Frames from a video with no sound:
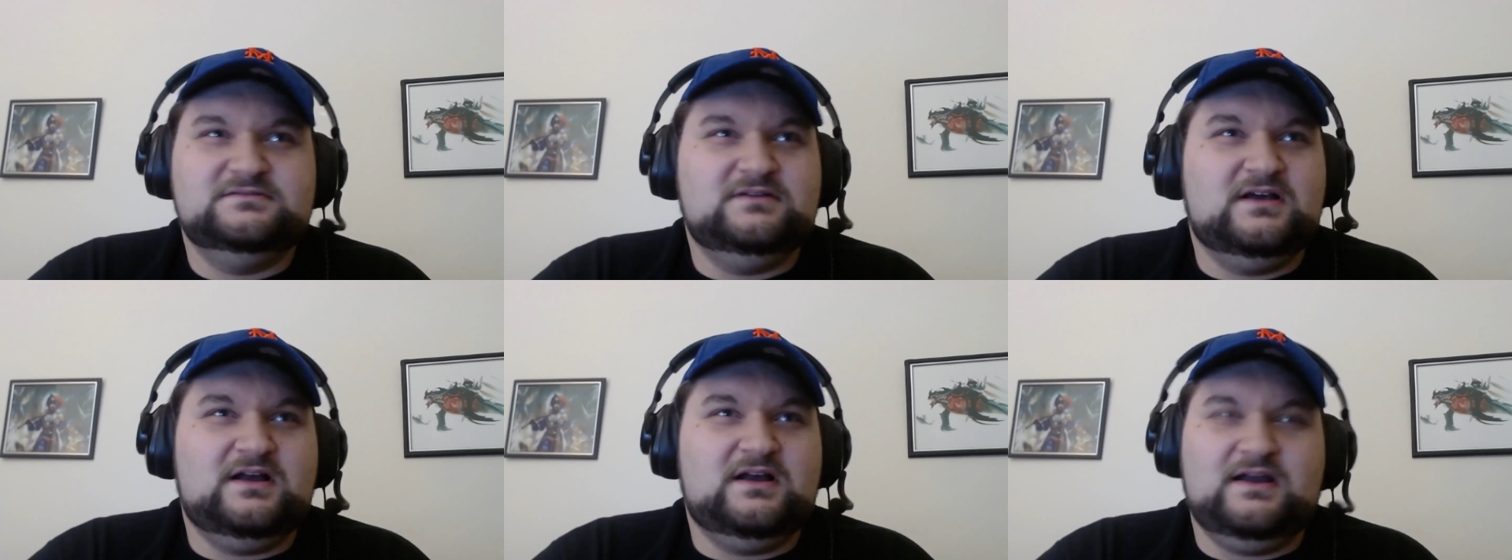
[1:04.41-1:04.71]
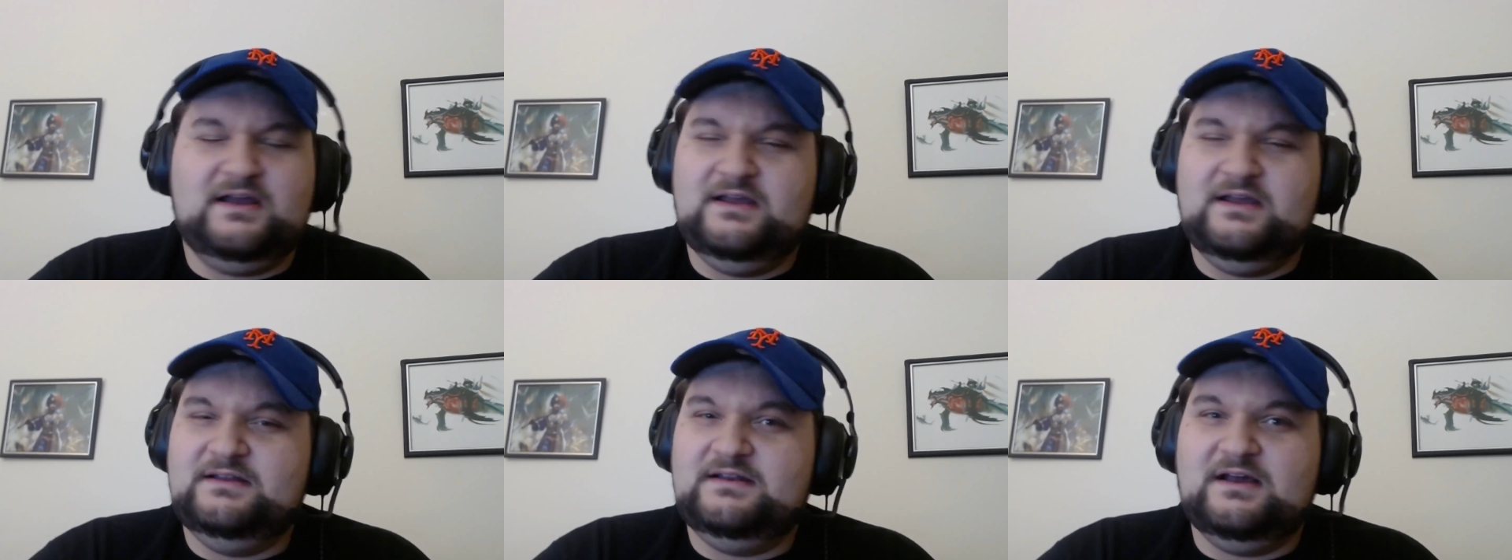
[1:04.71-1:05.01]
All
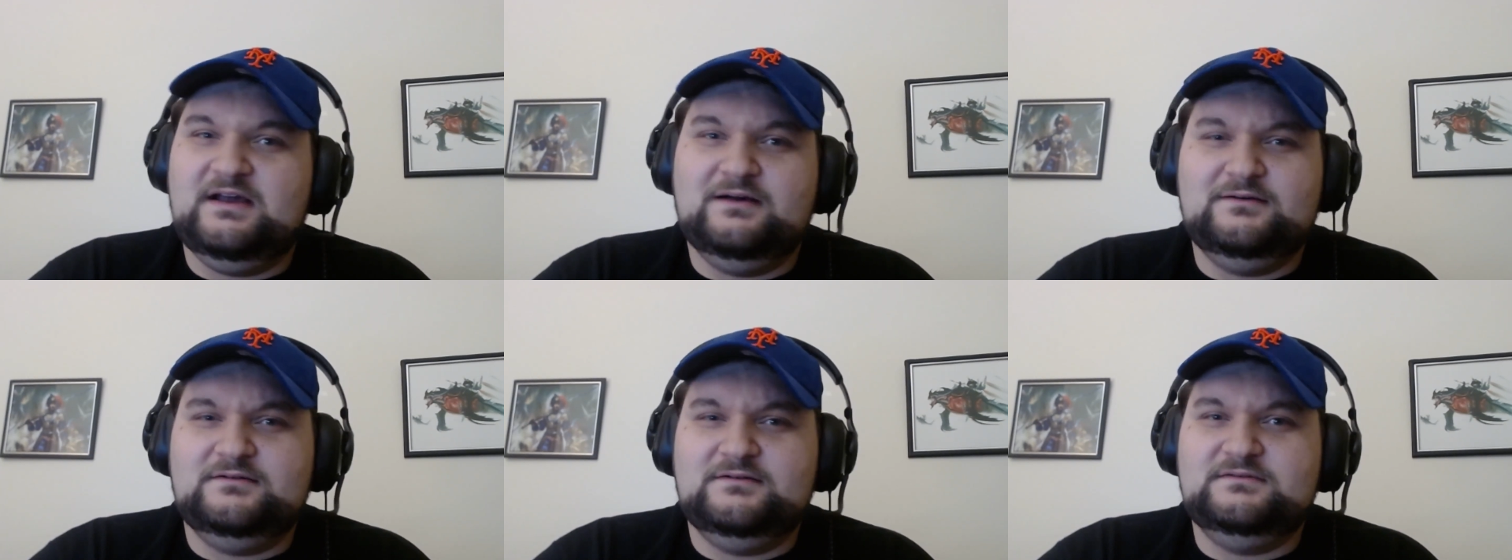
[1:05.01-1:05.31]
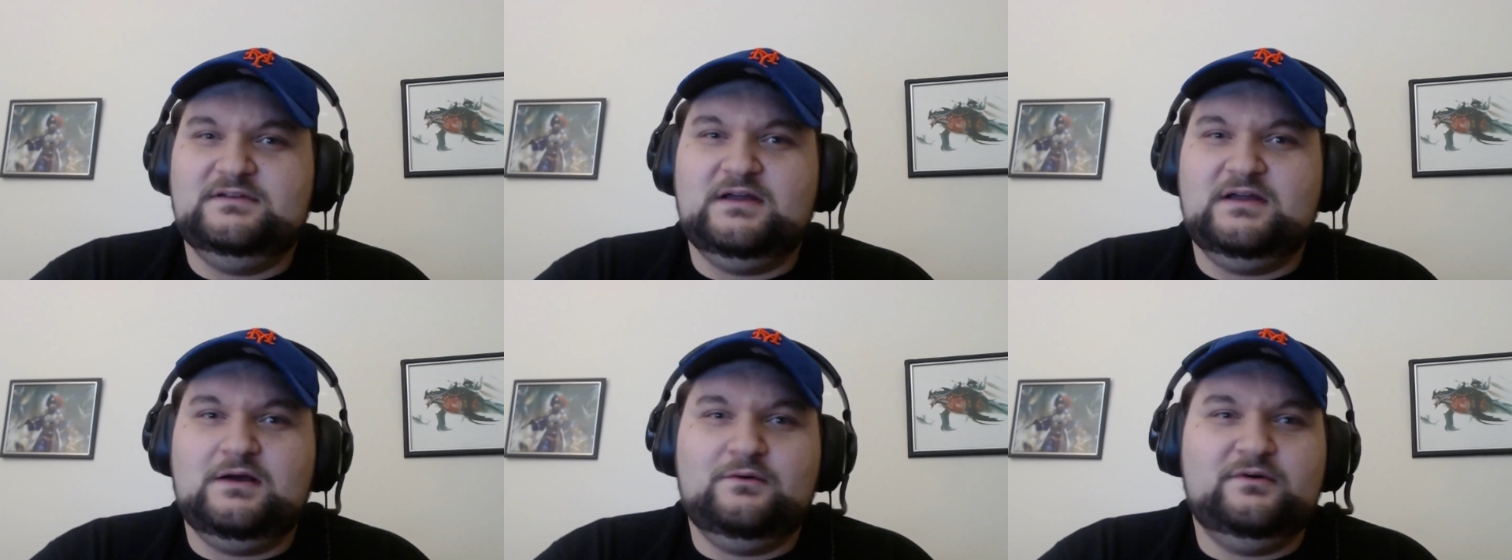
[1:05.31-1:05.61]
right. Now,
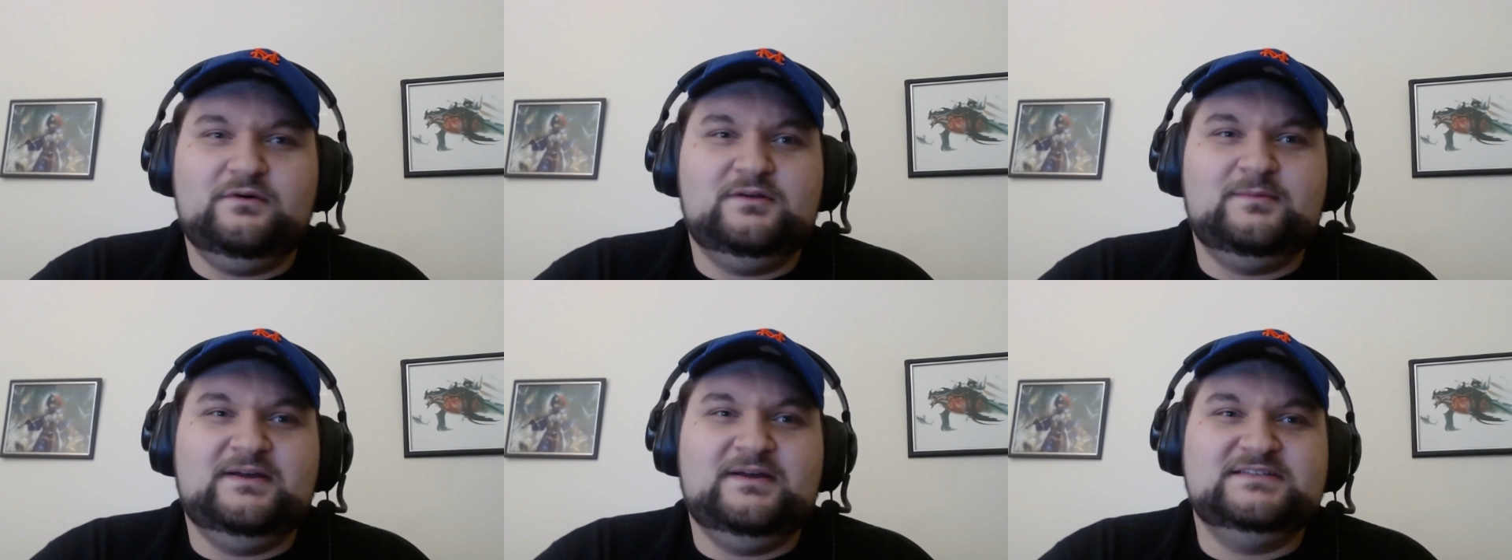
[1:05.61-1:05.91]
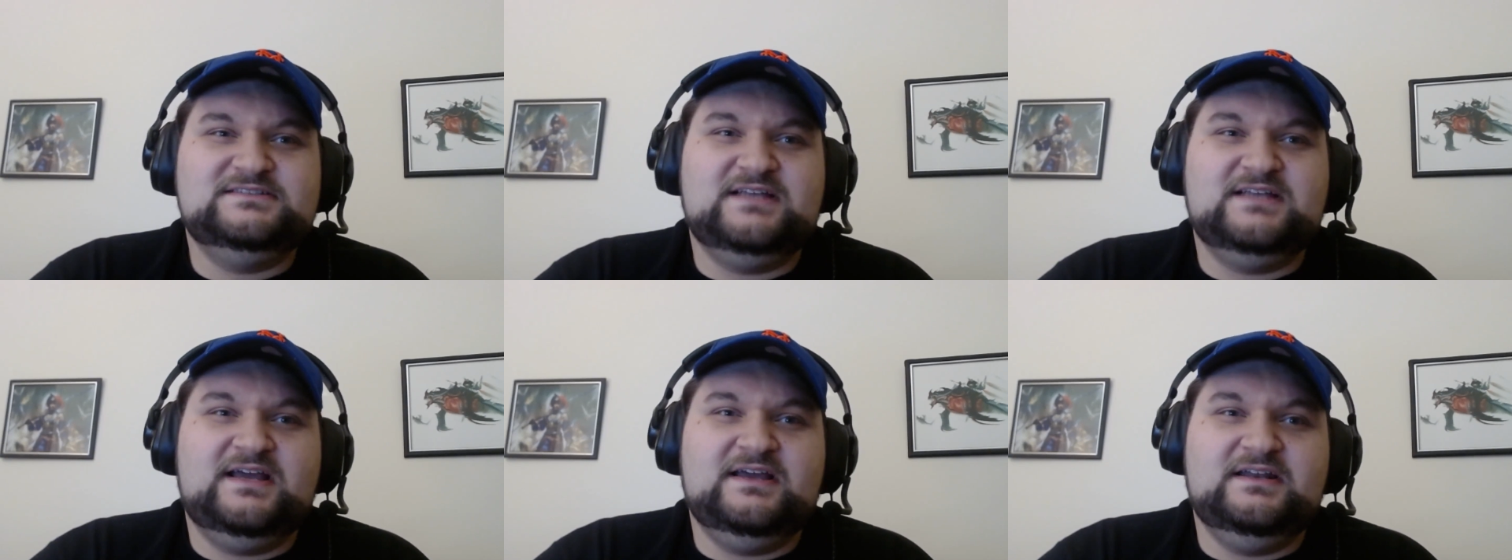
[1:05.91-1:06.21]
what am I
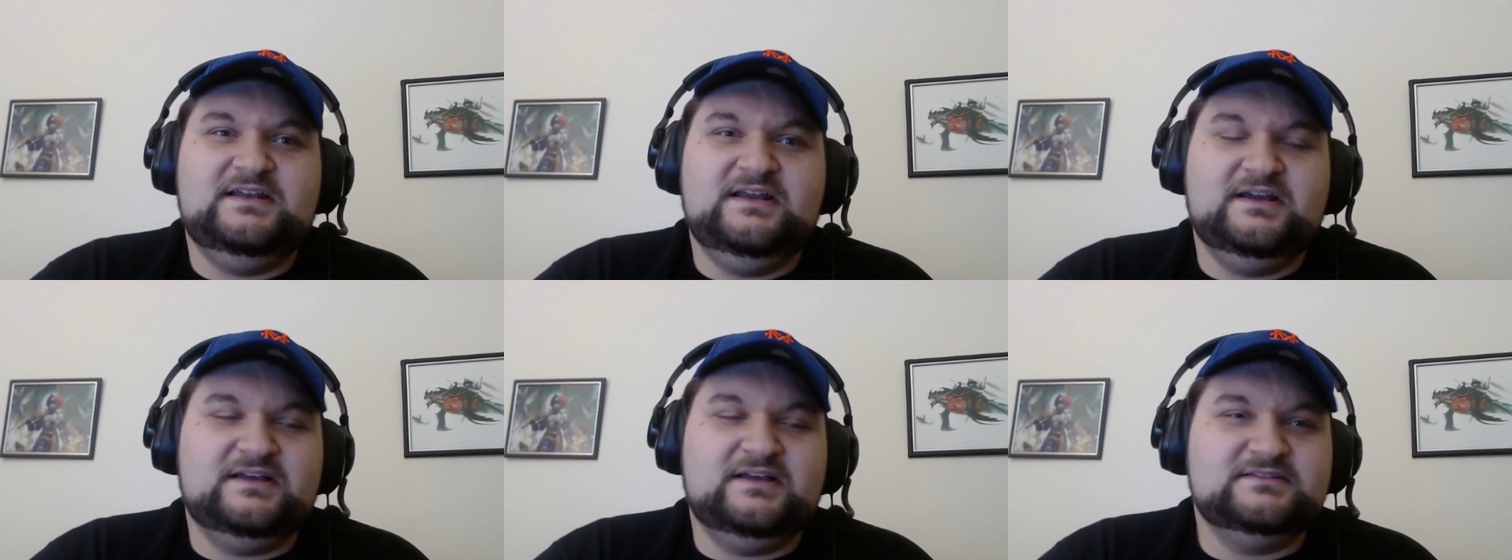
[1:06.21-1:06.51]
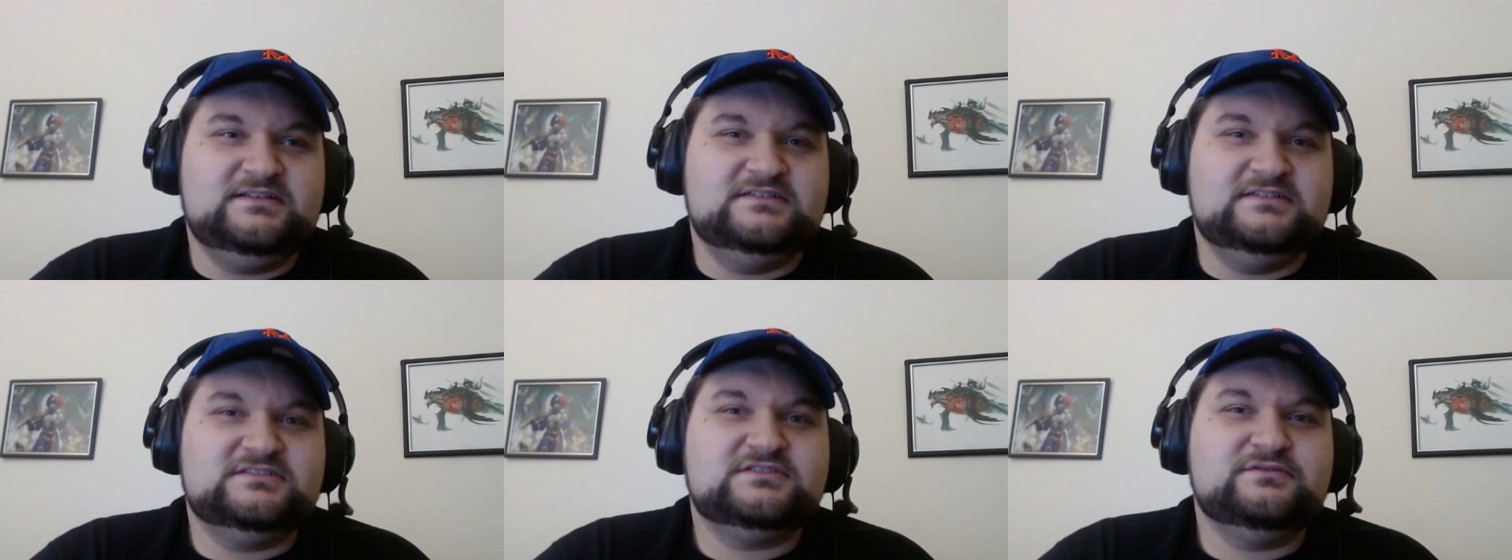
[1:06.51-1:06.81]
saying here? Because
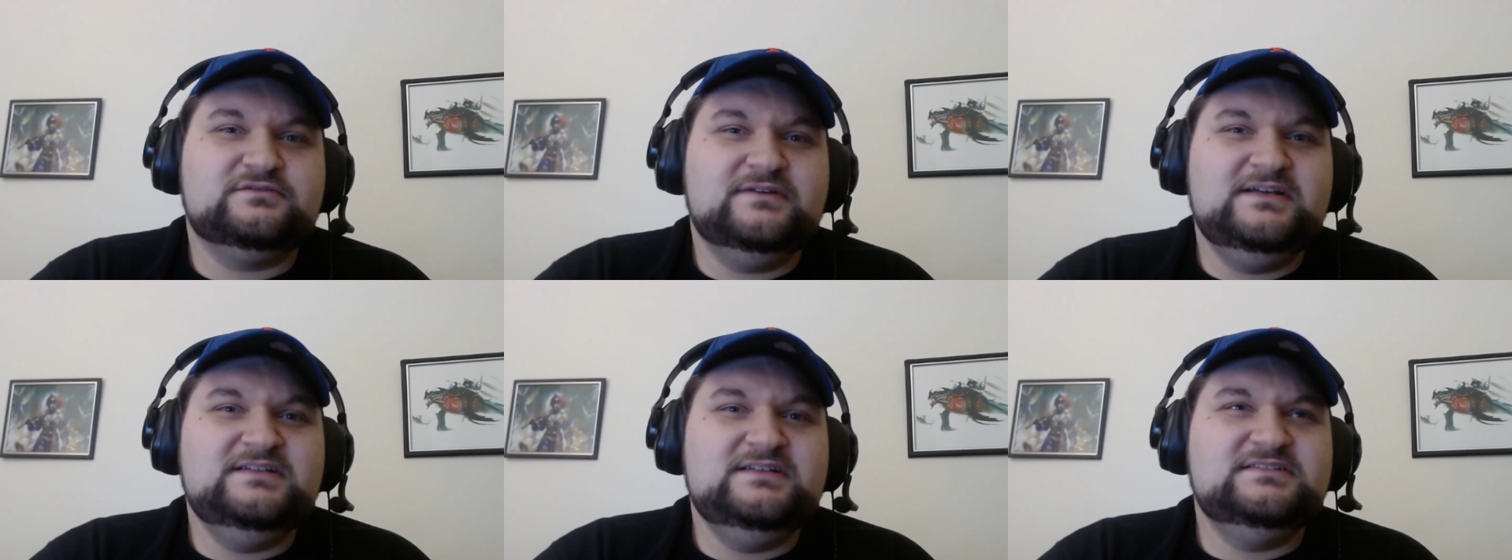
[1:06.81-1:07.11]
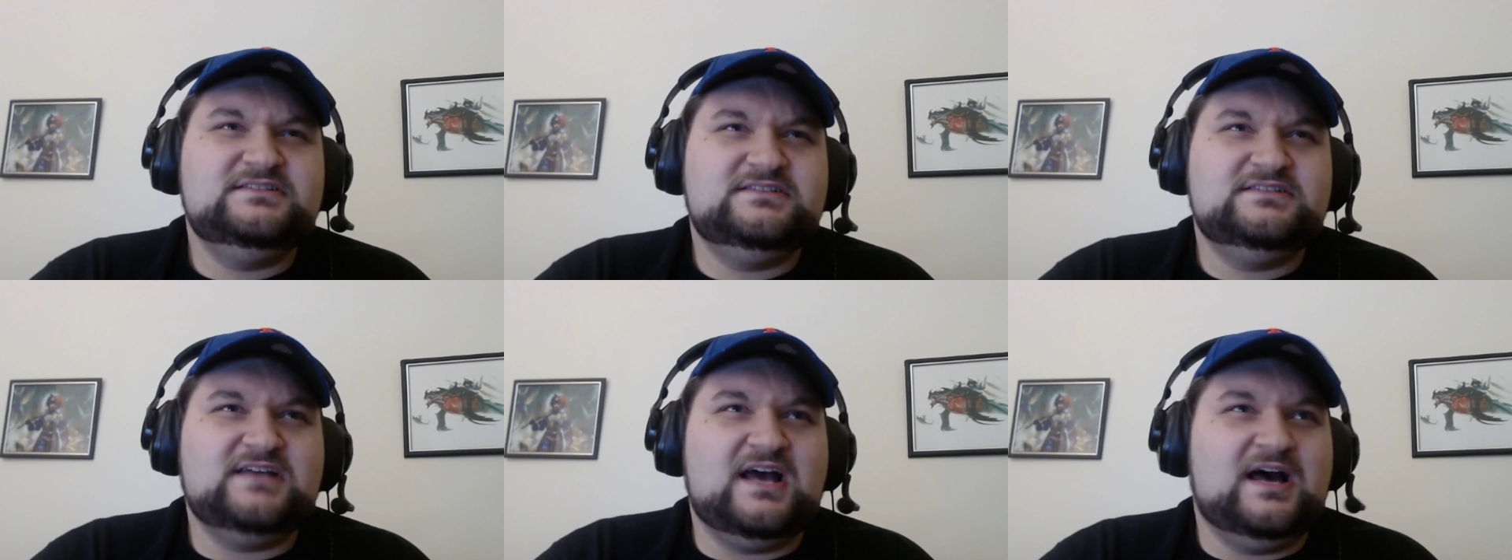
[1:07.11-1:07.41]
a
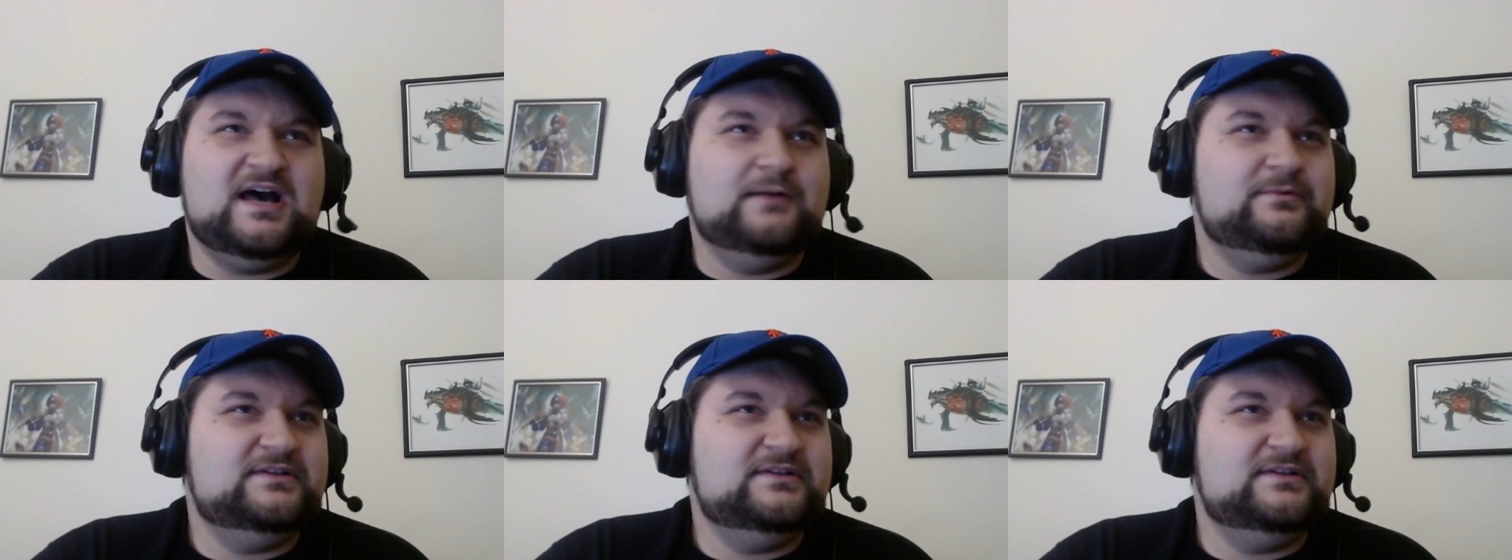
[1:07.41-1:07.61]
screen's job.